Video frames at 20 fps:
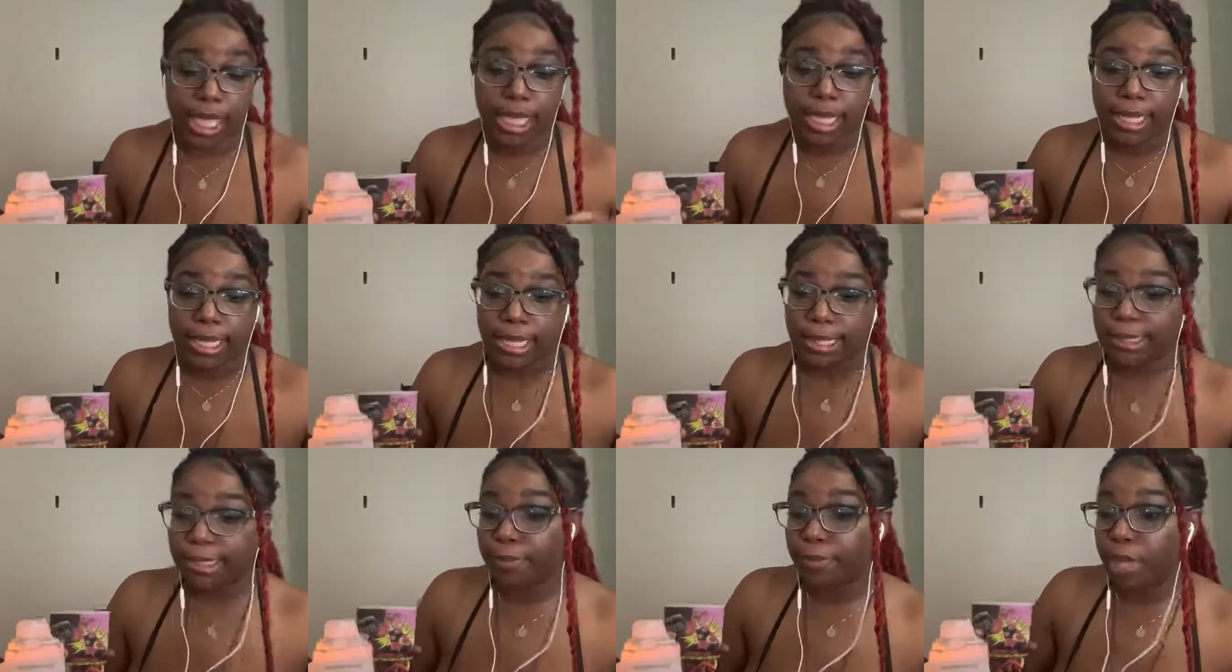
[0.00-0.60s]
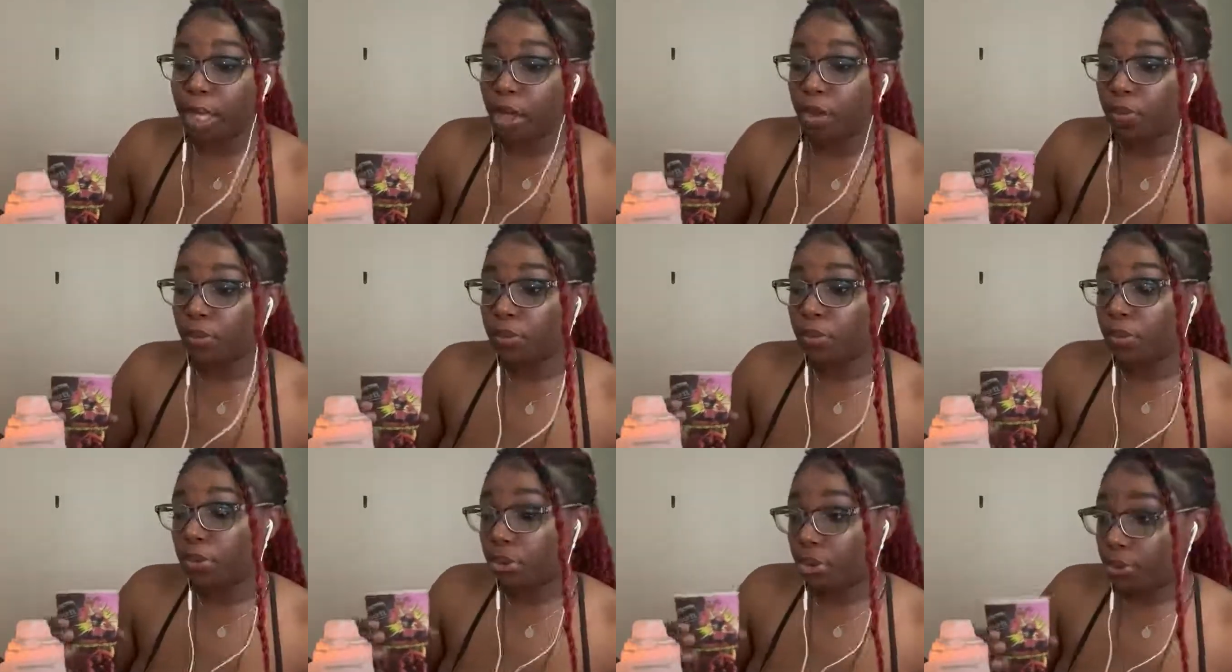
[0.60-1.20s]
It's about
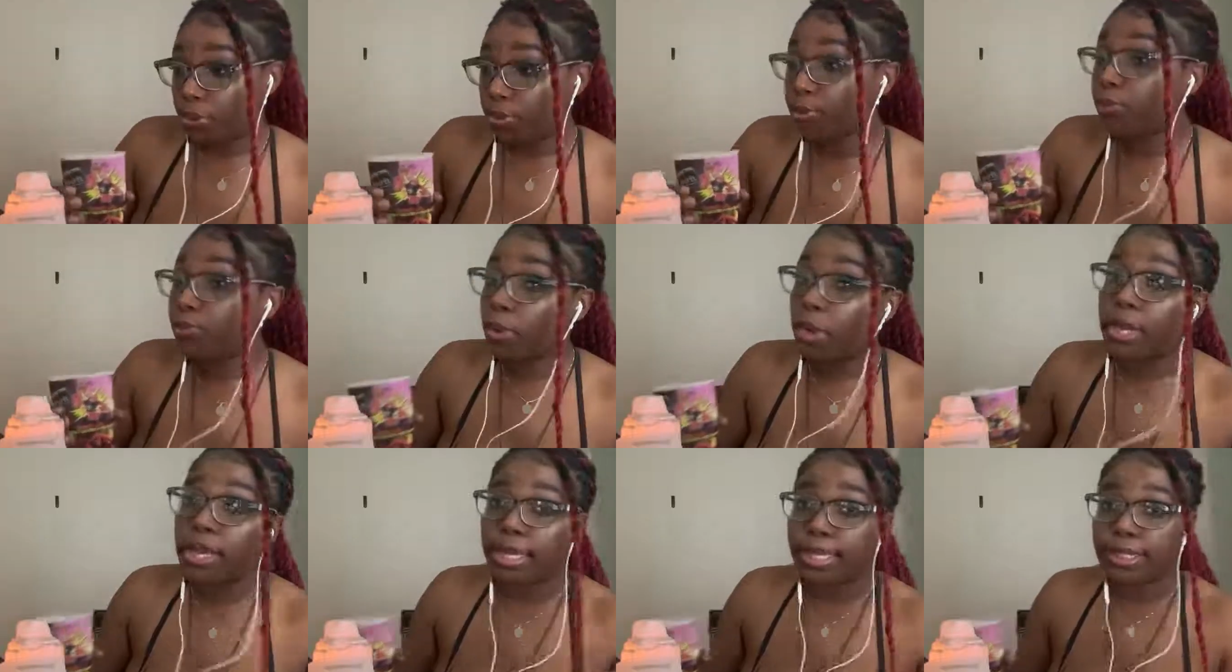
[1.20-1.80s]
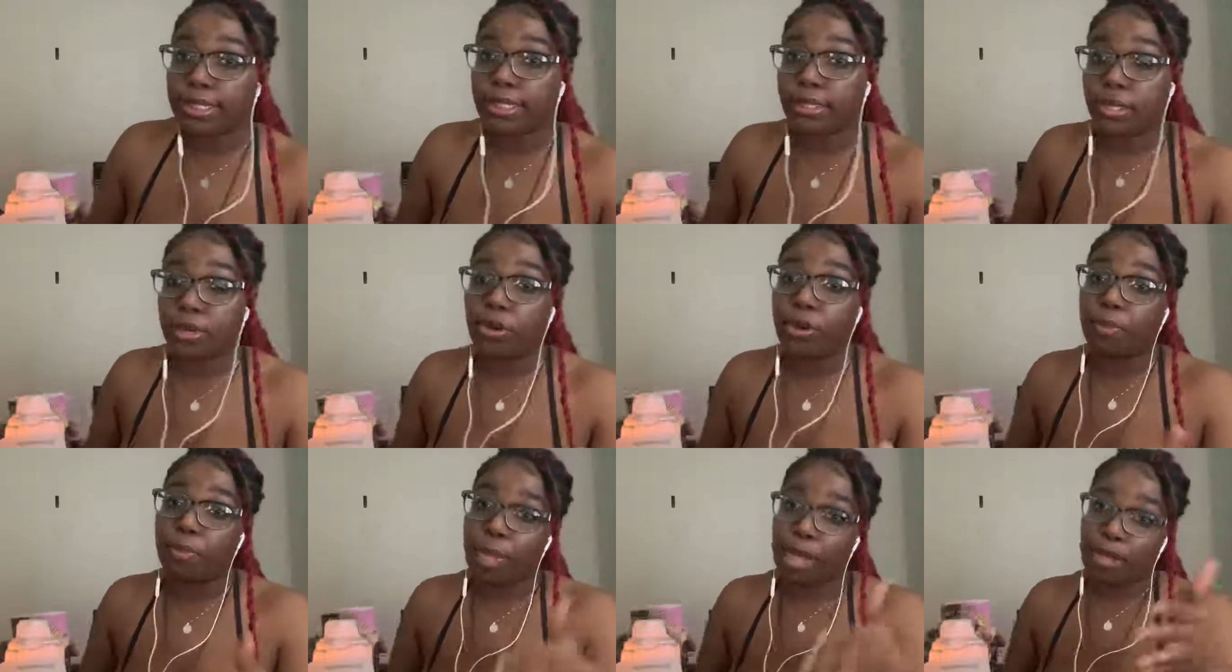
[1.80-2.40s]
you wanting to know
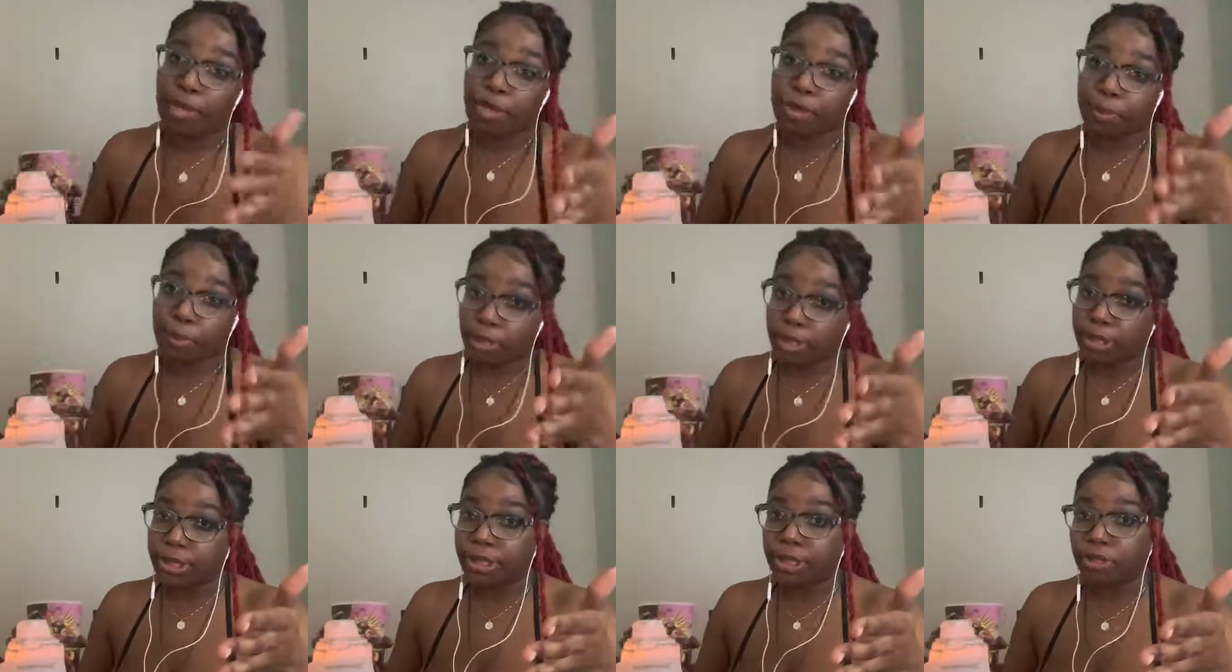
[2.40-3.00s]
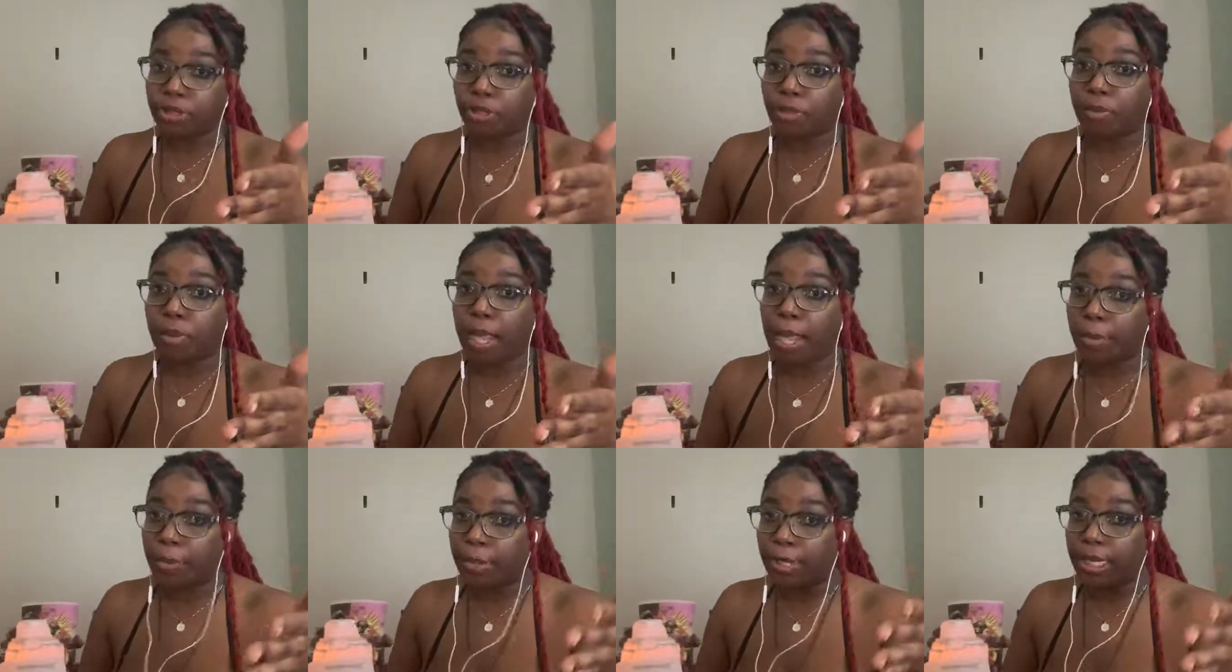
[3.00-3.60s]
about your personal
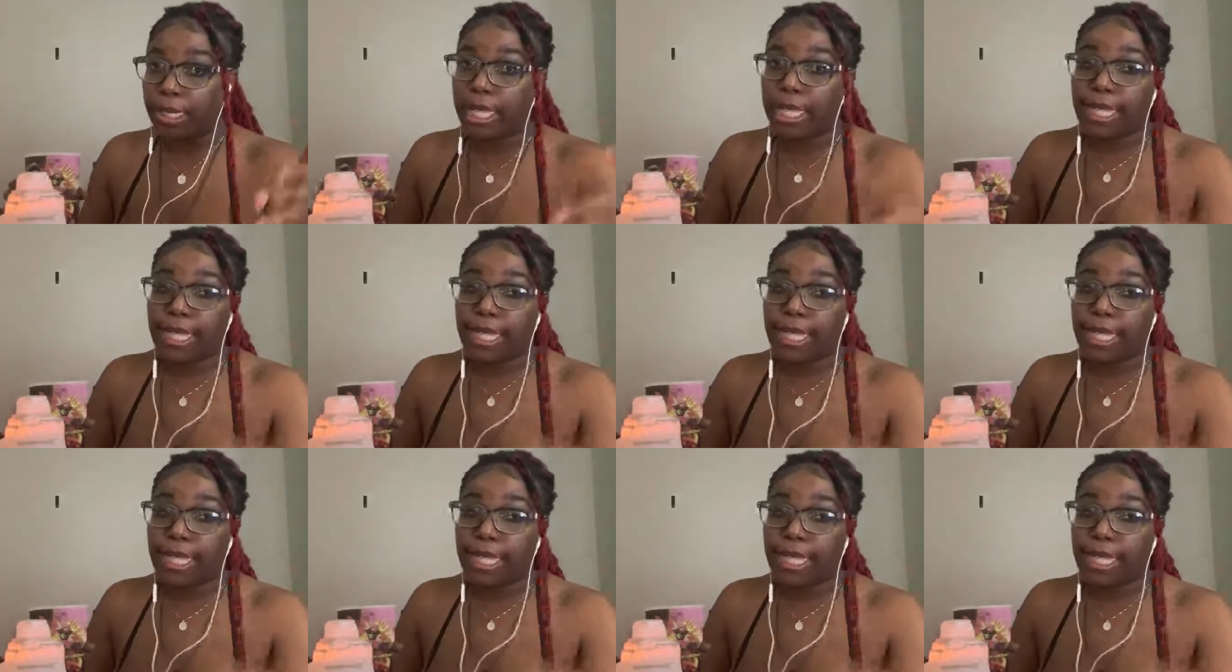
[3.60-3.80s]
power.